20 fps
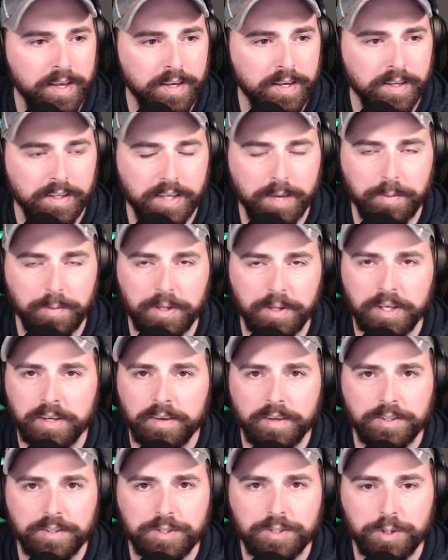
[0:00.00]
give me
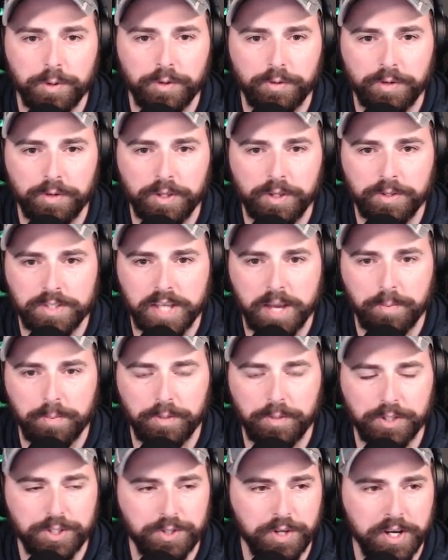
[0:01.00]
two or three of those A
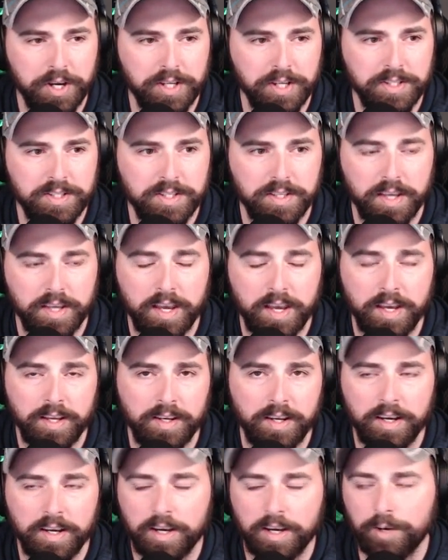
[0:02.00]
plus trades,
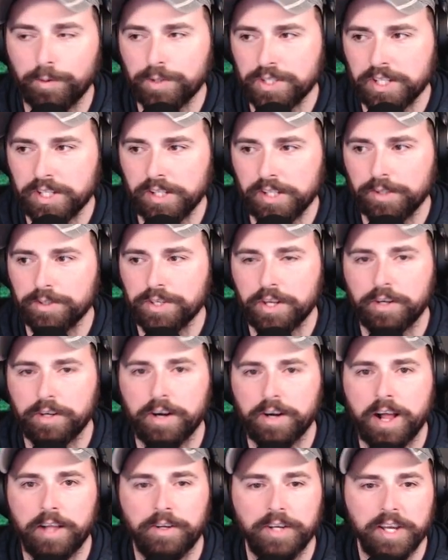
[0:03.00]
and uh, we're seeing those hundred
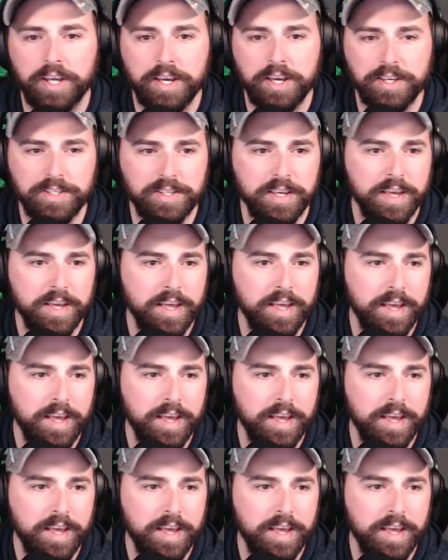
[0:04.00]
dollar days.